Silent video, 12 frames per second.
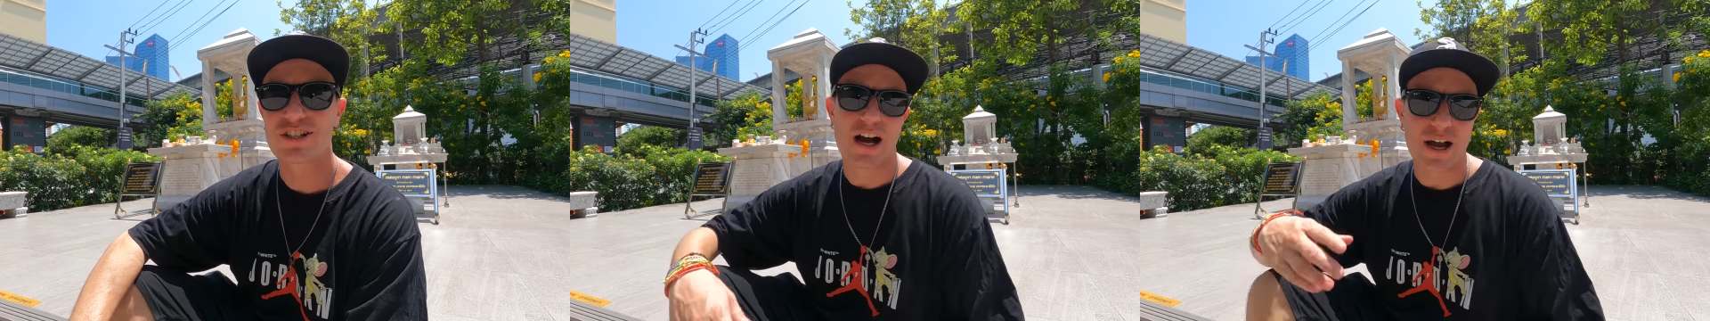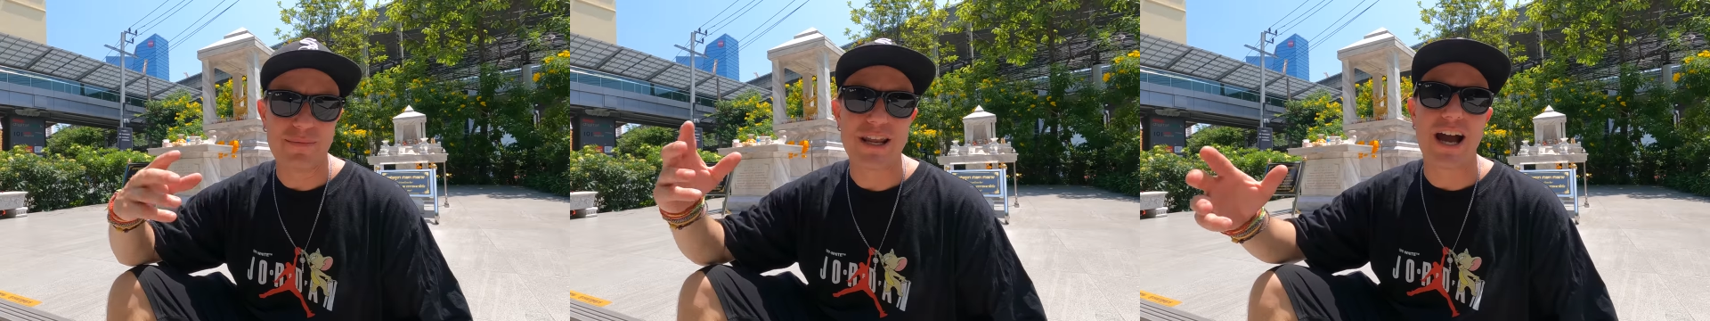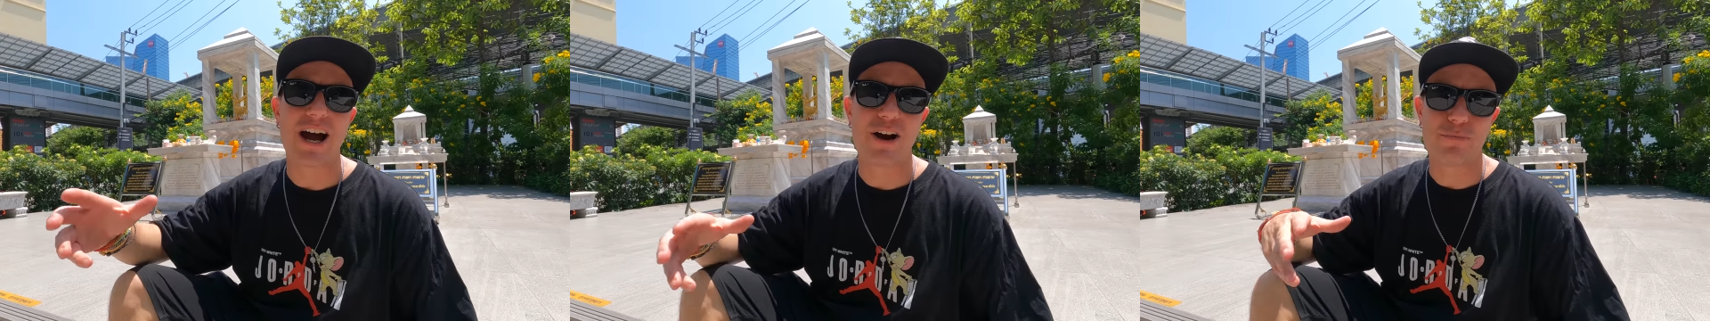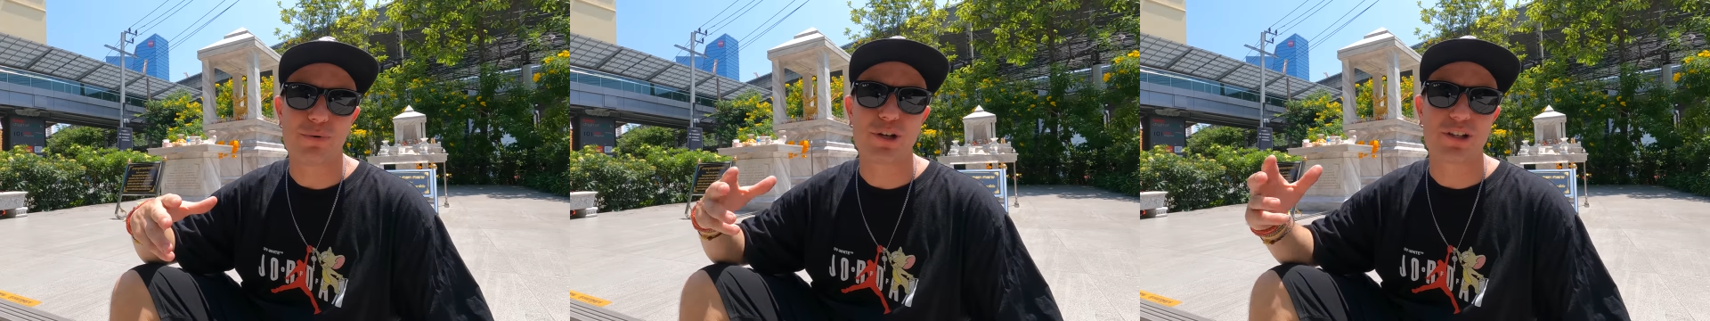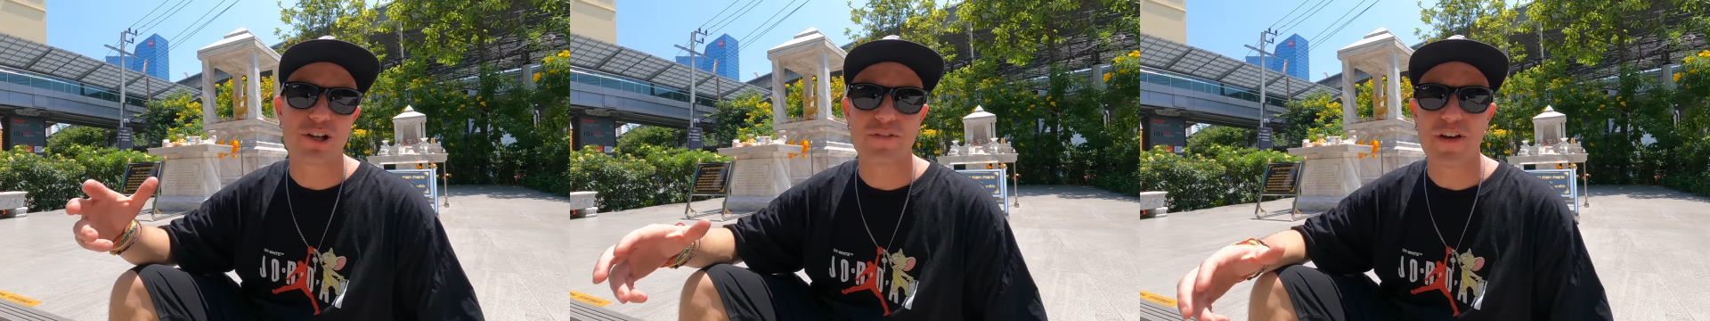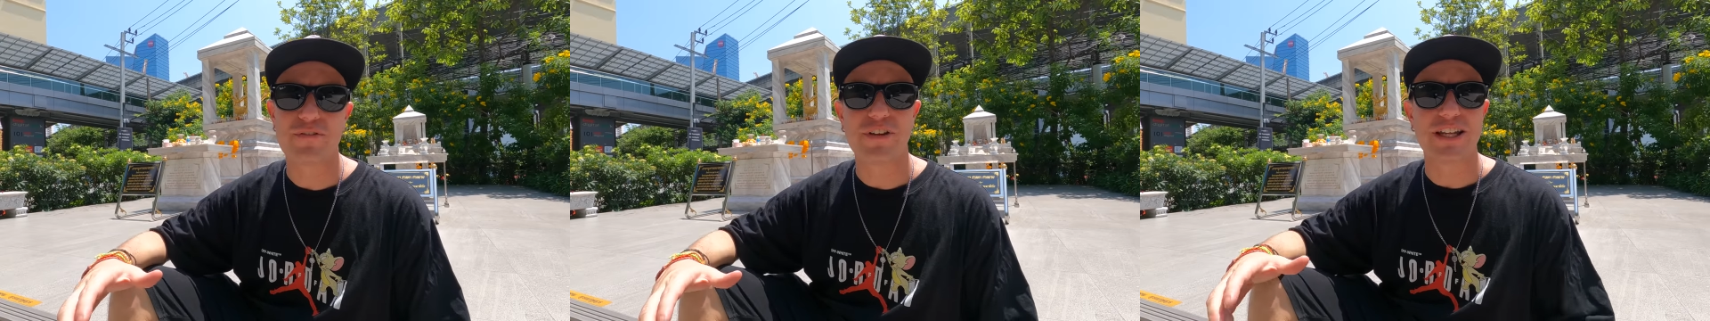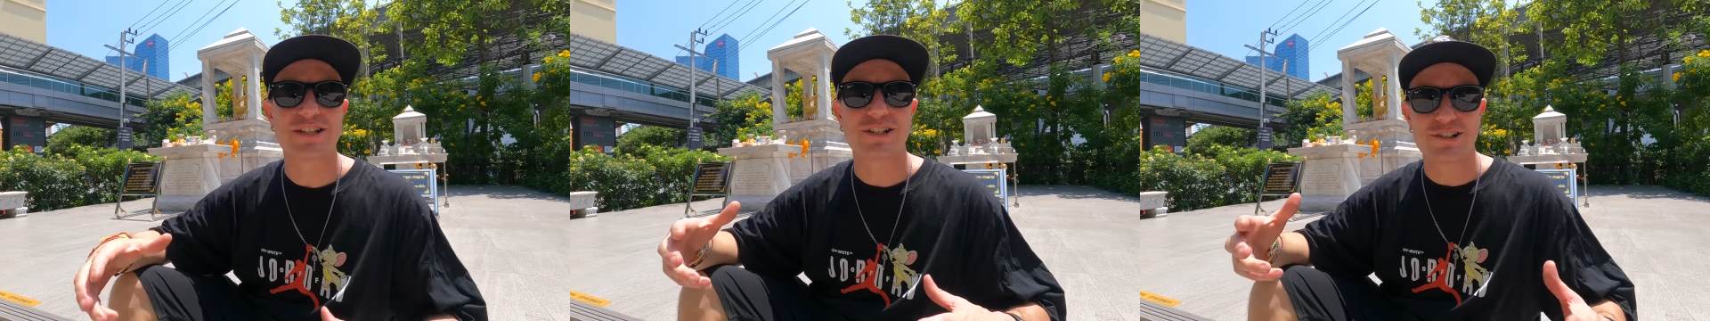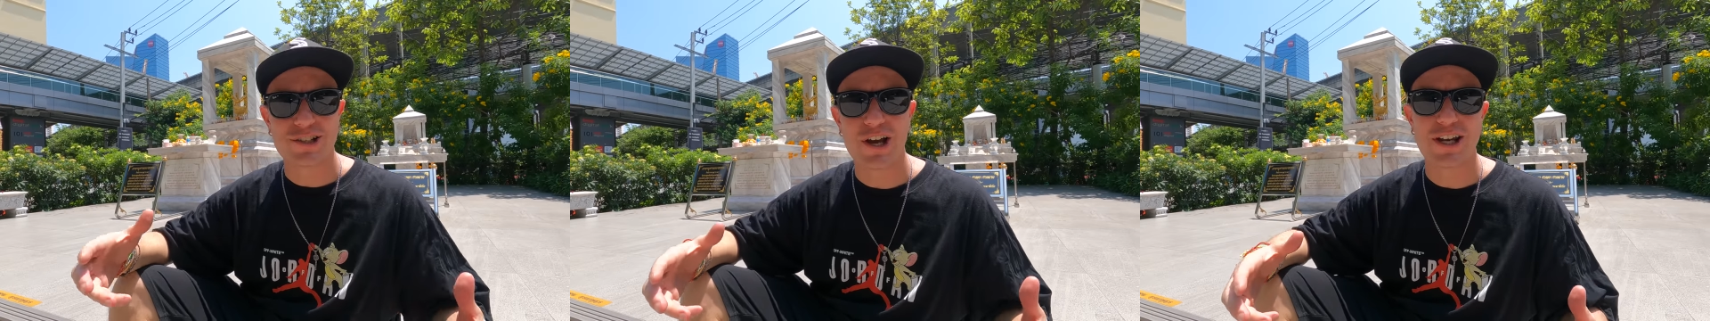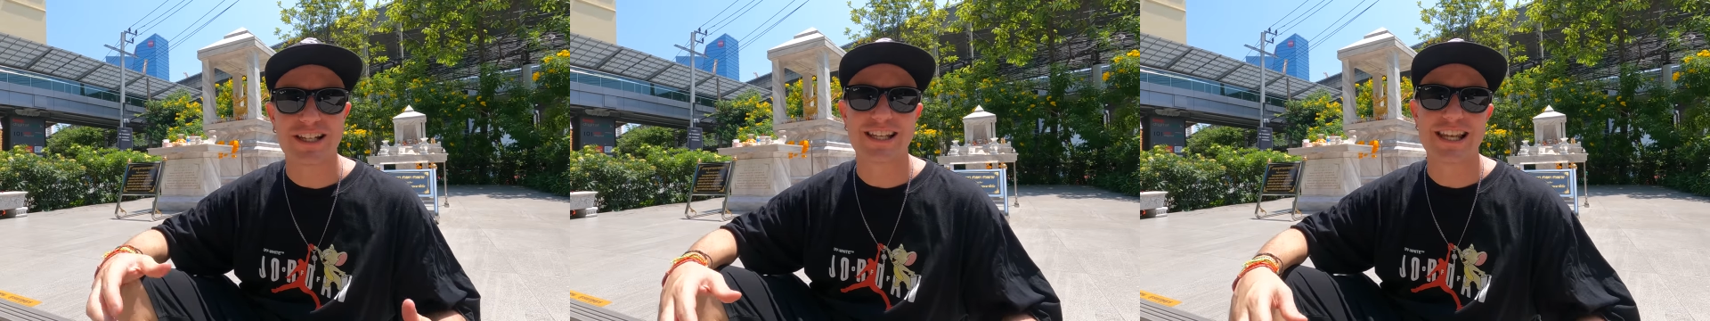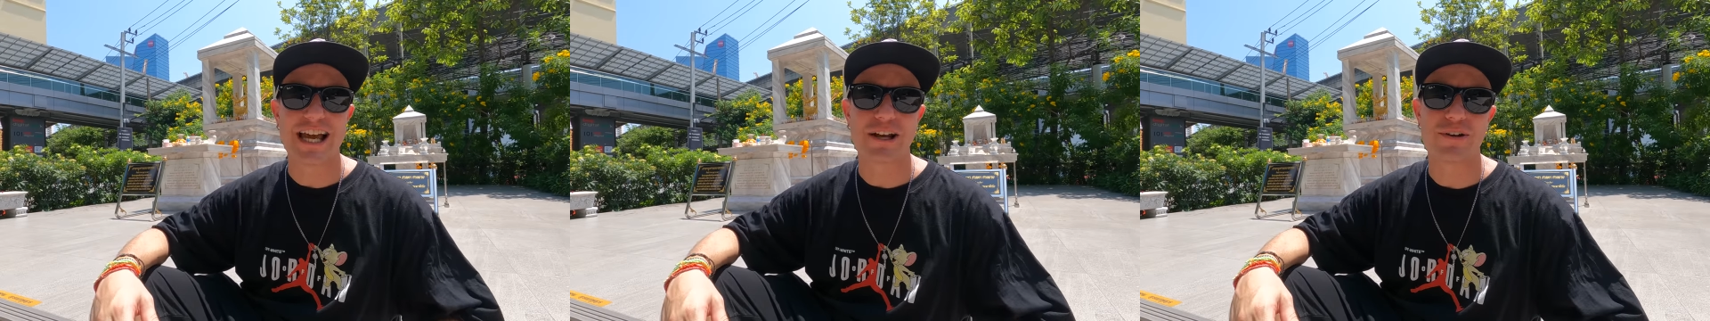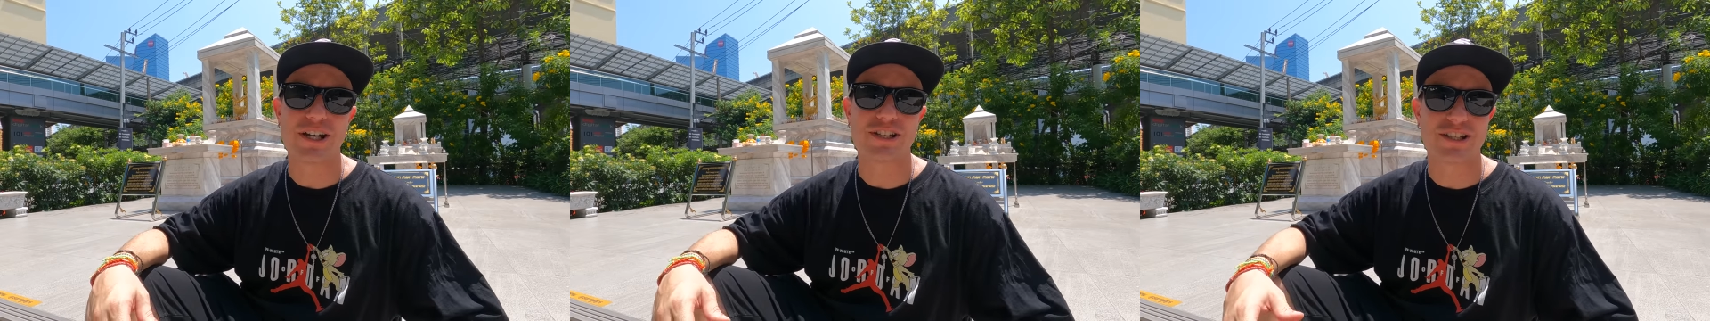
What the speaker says: I'm now putting a lot of effort into learning the language,